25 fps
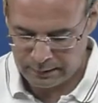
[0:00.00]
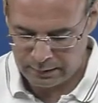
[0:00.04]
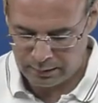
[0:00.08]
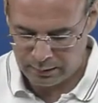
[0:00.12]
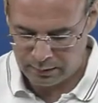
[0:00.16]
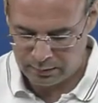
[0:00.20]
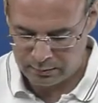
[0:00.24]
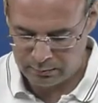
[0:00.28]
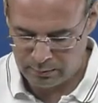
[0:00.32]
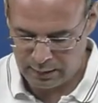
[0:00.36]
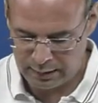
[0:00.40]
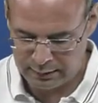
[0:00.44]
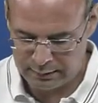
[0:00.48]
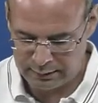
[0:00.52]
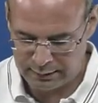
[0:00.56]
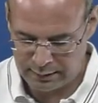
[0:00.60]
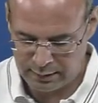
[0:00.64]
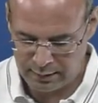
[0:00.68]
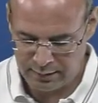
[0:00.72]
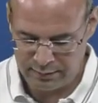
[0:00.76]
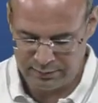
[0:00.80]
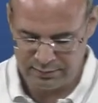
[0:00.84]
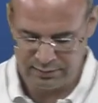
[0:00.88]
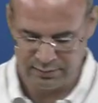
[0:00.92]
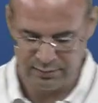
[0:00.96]

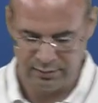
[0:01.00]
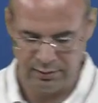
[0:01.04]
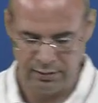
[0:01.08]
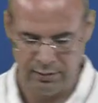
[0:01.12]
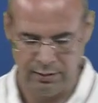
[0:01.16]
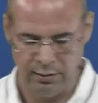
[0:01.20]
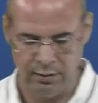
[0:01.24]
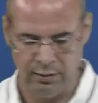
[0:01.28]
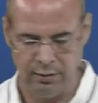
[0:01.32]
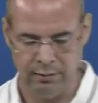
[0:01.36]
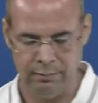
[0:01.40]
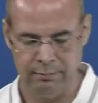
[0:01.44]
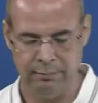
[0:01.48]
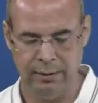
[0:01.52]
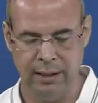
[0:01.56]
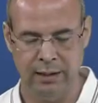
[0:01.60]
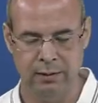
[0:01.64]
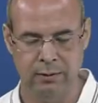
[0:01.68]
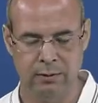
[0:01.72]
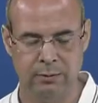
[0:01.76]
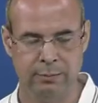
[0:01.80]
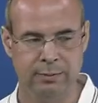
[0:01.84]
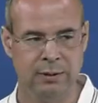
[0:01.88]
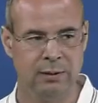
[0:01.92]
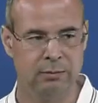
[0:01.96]
Valeas, may
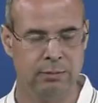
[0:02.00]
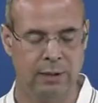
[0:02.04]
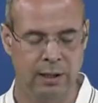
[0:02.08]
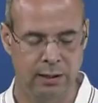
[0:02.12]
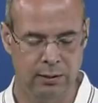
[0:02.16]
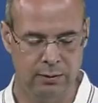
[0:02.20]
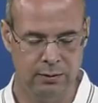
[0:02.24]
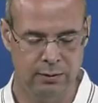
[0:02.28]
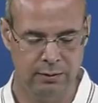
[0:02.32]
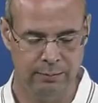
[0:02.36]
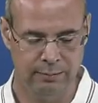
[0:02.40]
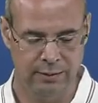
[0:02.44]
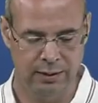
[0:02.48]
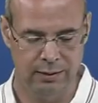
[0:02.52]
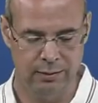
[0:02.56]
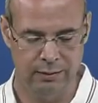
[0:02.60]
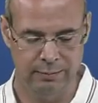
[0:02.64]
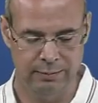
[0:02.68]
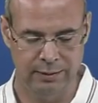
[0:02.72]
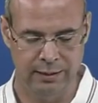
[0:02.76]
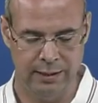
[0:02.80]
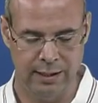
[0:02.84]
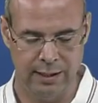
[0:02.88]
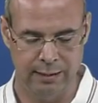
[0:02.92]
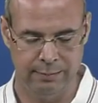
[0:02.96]
you be well, may you
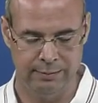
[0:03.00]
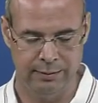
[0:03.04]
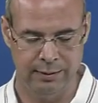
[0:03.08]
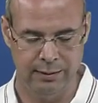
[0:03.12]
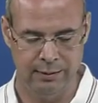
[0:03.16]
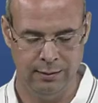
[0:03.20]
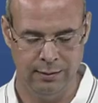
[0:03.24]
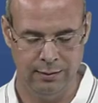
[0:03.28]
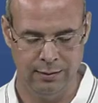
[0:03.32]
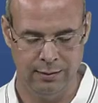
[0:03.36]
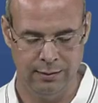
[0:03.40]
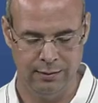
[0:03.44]
be happy.